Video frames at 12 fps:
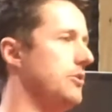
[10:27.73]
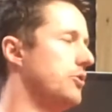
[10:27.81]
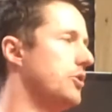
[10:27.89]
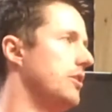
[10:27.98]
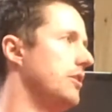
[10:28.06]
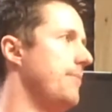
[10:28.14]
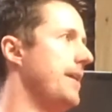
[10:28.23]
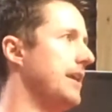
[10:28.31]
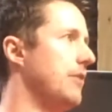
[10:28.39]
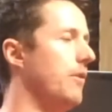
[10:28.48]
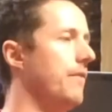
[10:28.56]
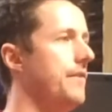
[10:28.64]
You could make it
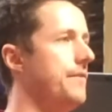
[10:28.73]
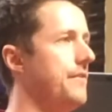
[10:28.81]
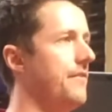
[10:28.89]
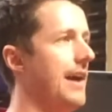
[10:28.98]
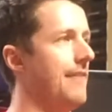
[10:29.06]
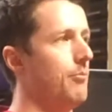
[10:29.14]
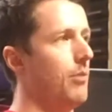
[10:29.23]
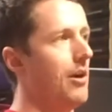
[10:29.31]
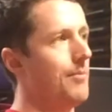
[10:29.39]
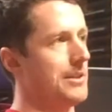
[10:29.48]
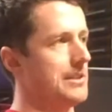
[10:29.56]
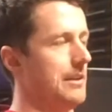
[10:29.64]
155 in bar
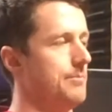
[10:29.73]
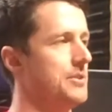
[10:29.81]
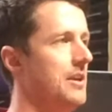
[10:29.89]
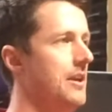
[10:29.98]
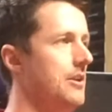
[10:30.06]
muscle ups.